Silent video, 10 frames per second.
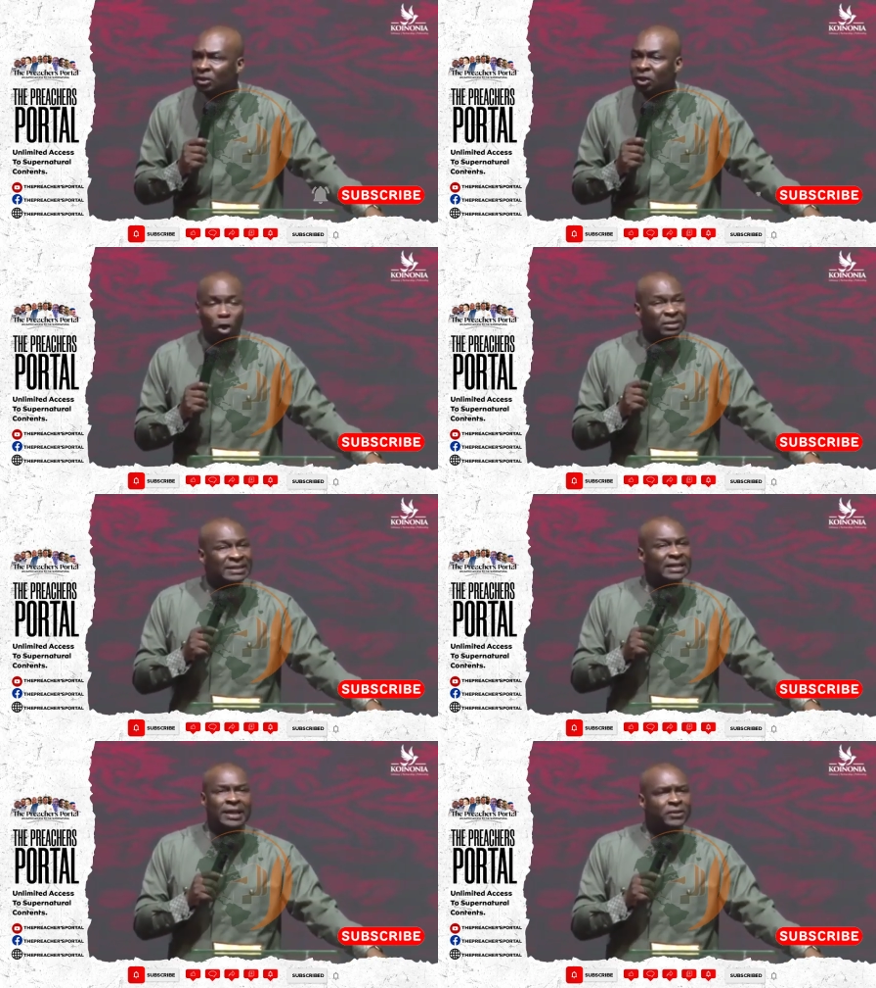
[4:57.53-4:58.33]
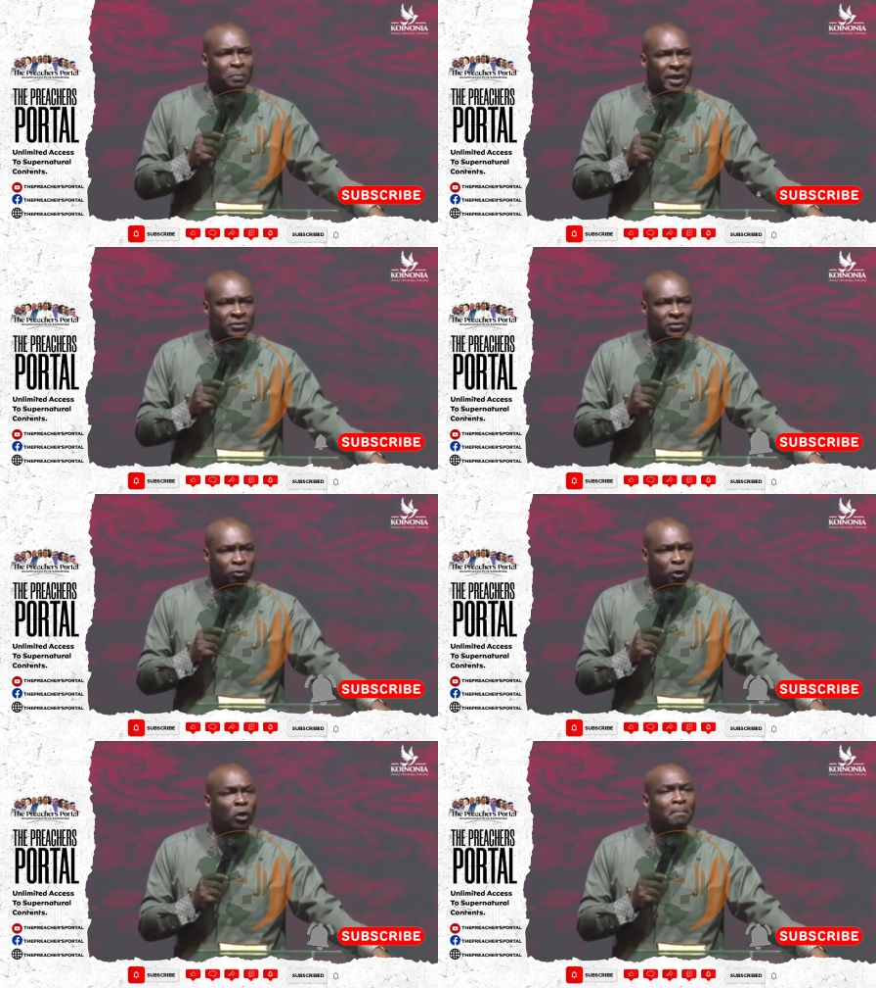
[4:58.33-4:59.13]
nothing respects you
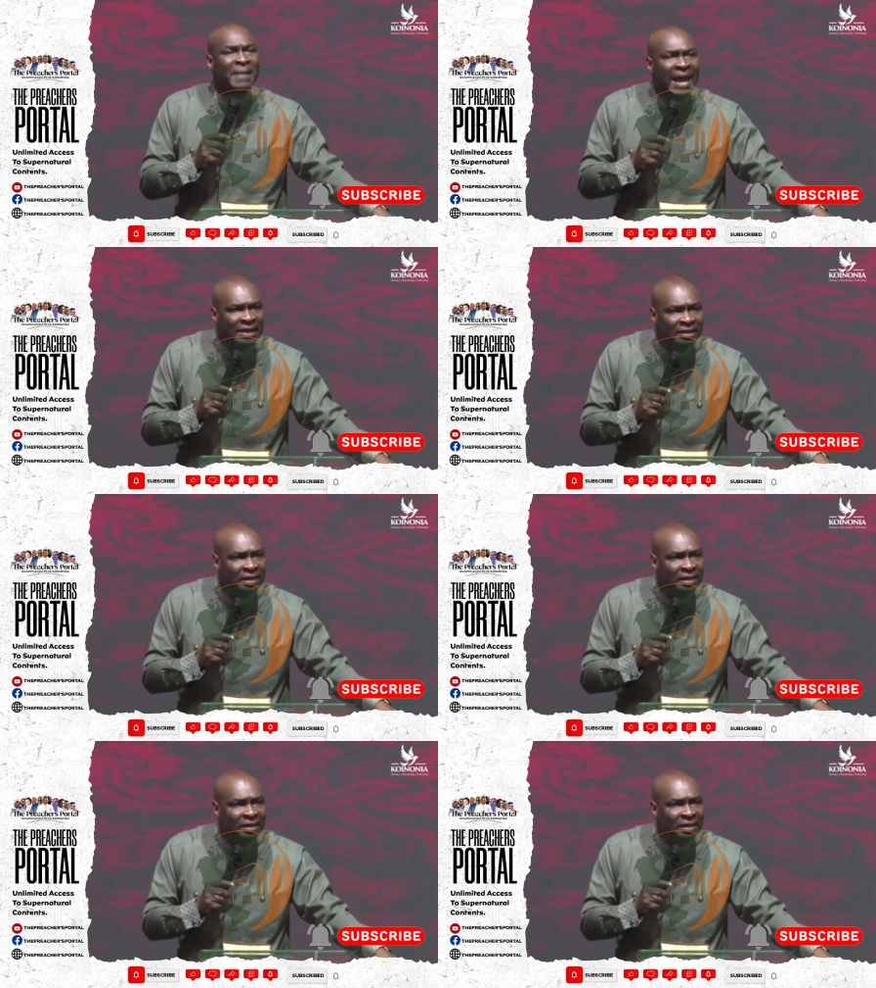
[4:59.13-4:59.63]
not men